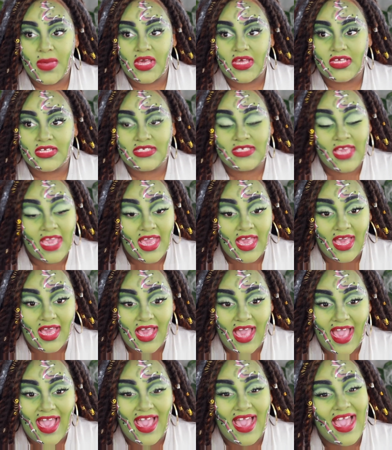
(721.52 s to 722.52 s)

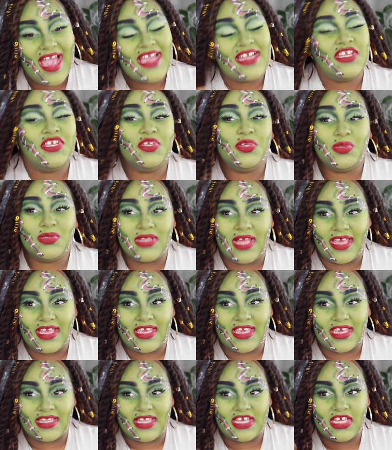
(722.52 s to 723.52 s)
Yeah, I do like
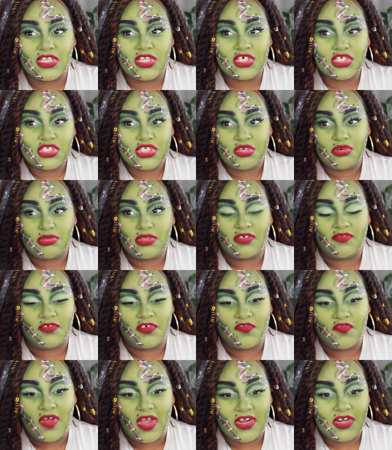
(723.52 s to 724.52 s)
it. Like it looks cute in the
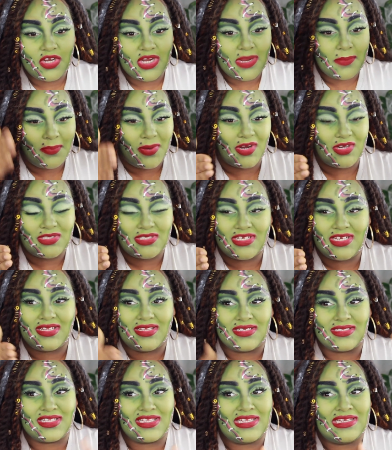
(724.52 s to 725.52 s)
viewfinder. In person it
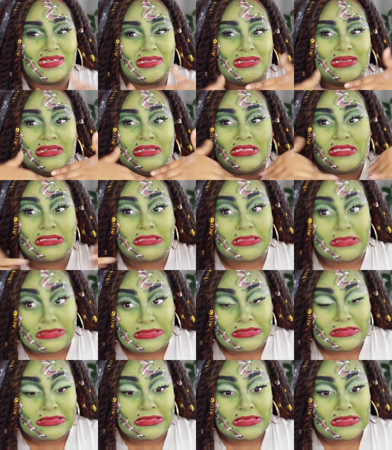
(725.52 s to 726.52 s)
looks a little
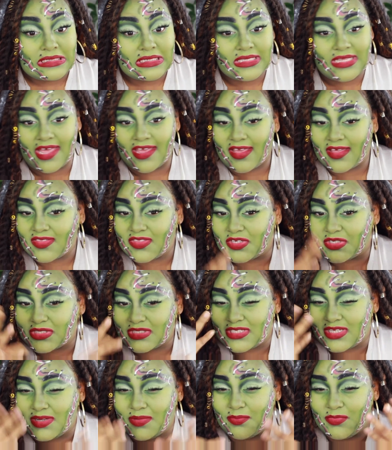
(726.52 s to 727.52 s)
like there's
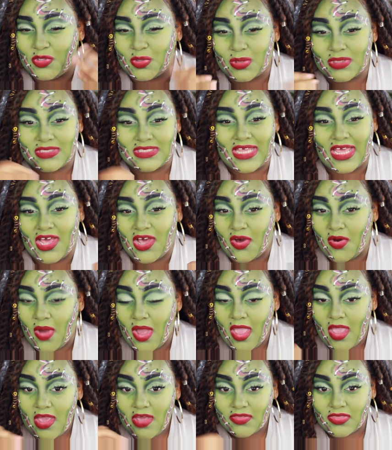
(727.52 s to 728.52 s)
some, you can tell
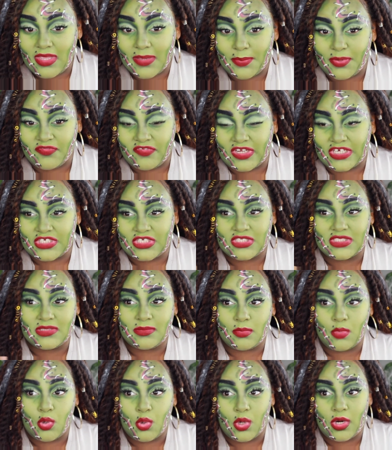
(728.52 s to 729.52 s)
the imperfections
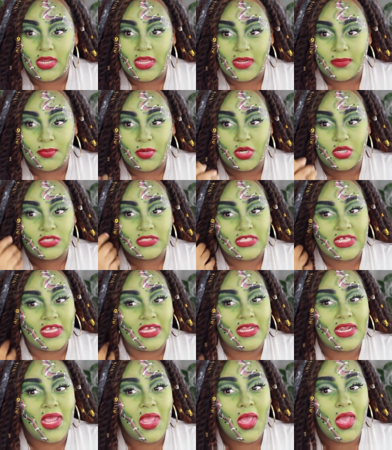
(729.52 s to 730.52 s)
more in
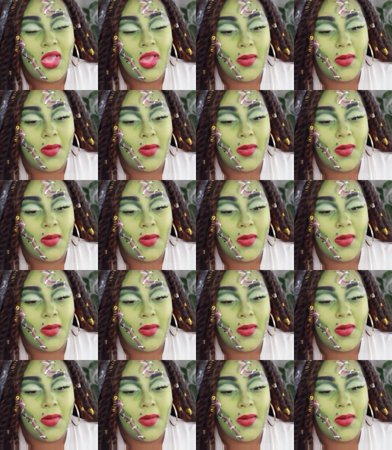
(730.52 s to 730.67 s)
person.